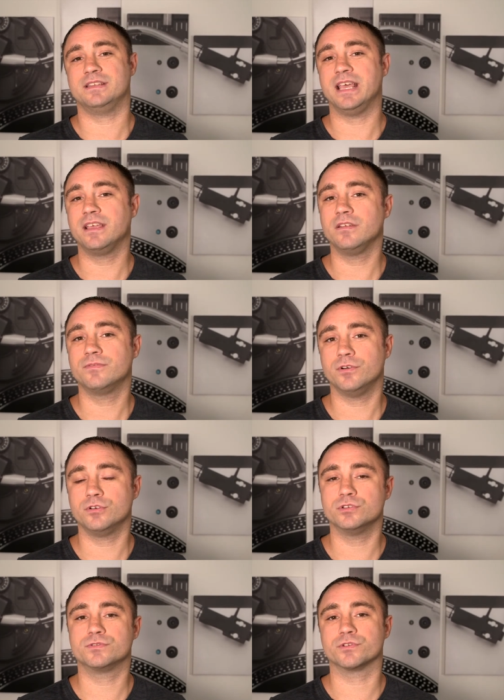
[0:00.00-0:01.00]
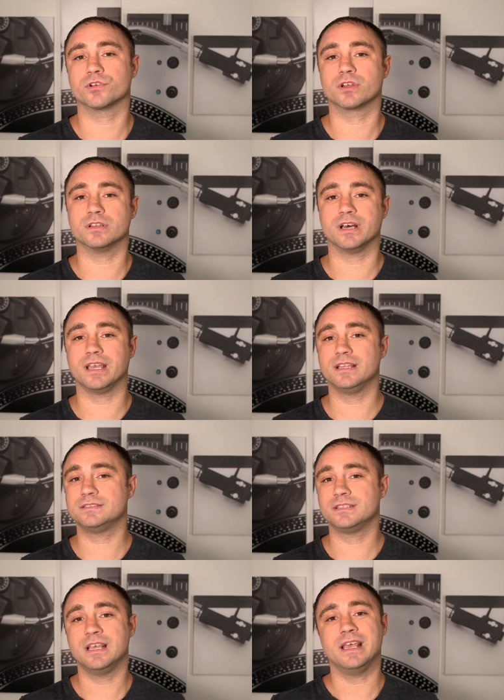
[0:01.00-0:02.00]
taking photos for your
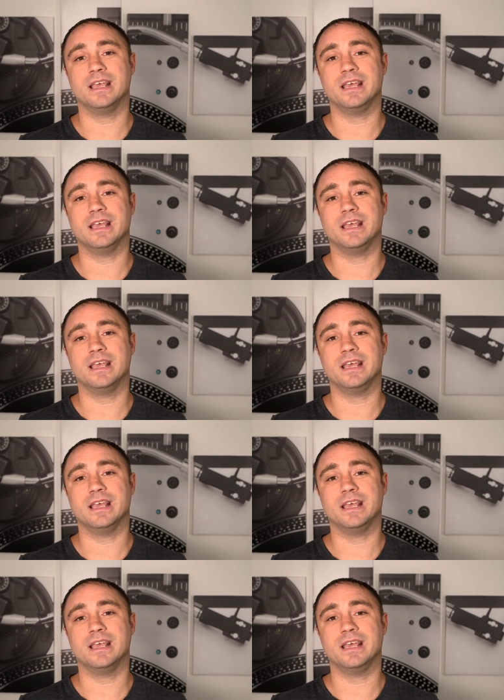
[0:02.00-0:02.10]
clients